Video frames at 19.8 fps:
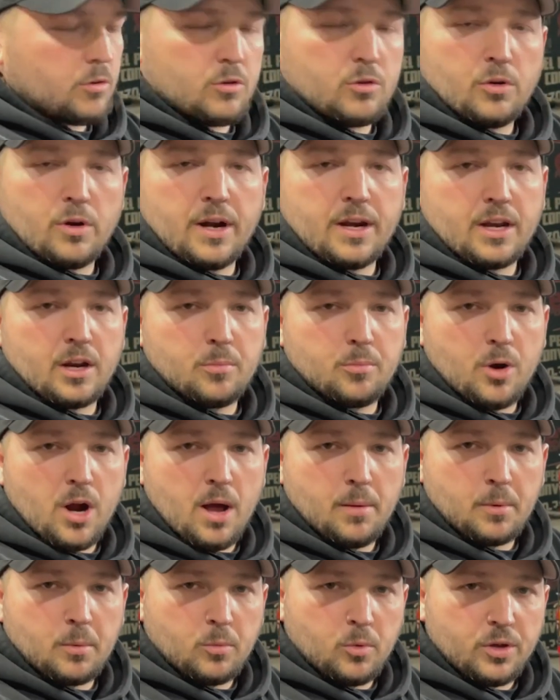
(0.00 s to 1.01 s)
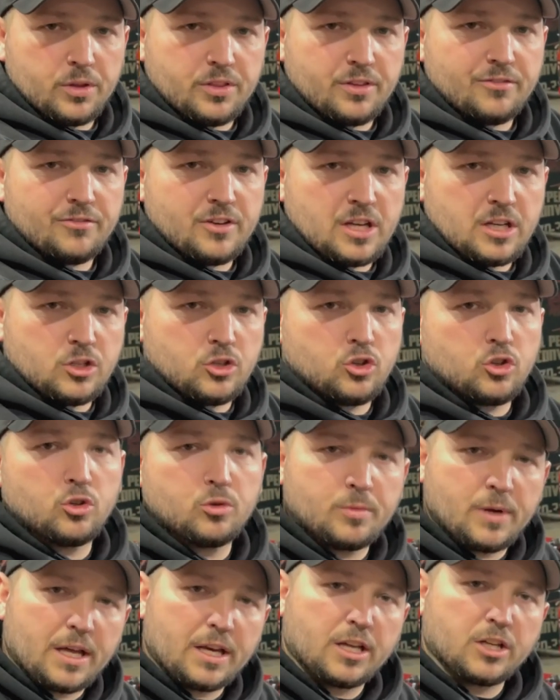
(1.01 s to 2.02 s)
creating a problem with the feed
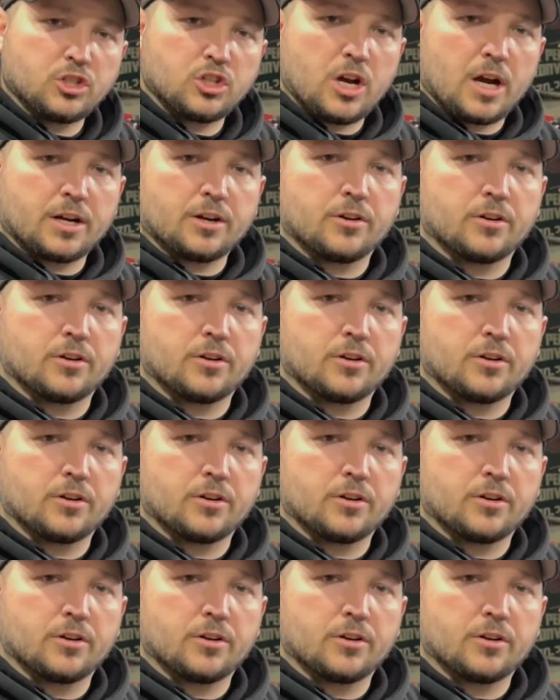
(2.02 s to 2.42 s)
tube and injector